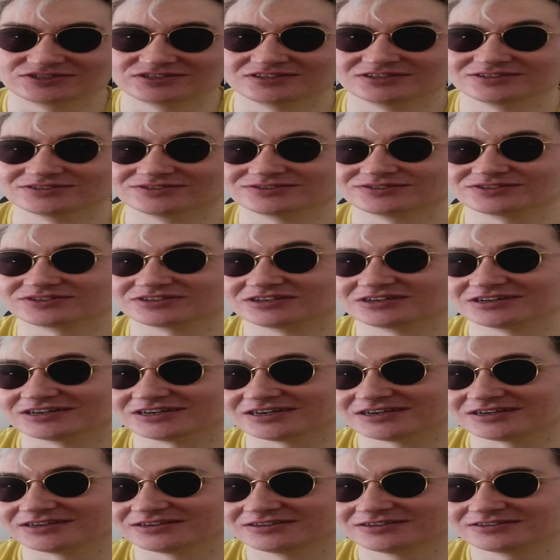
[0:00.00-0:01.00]
Jesus
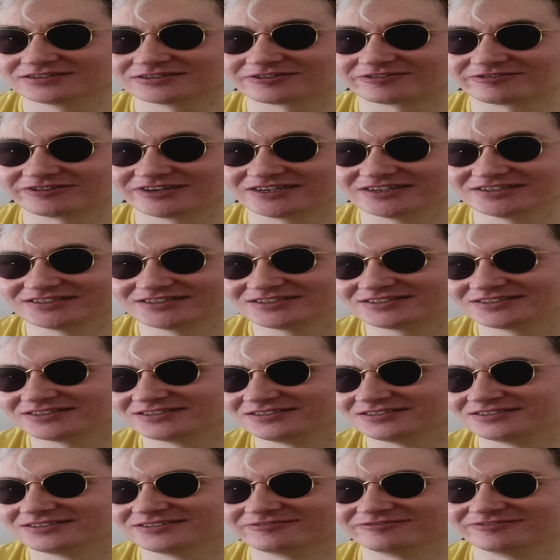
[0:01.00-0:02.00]
God,
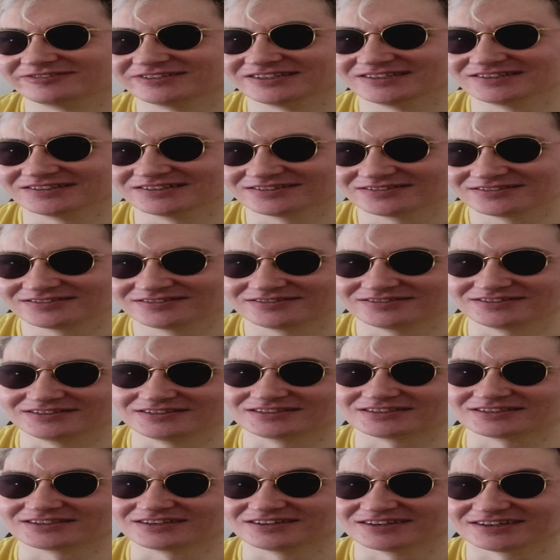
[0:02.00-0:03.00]
Christ is real,
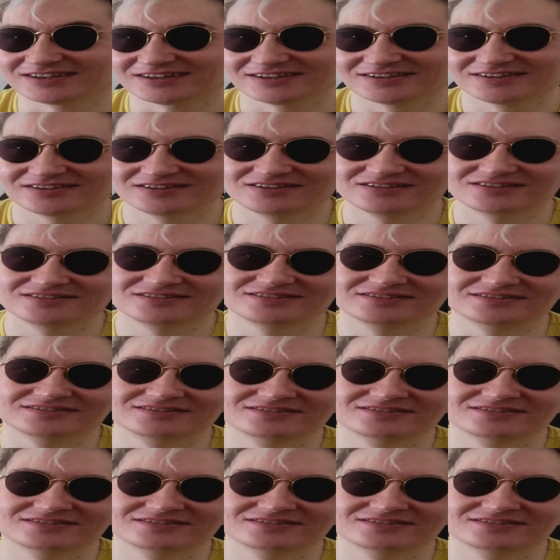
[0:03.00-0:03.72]
he's God.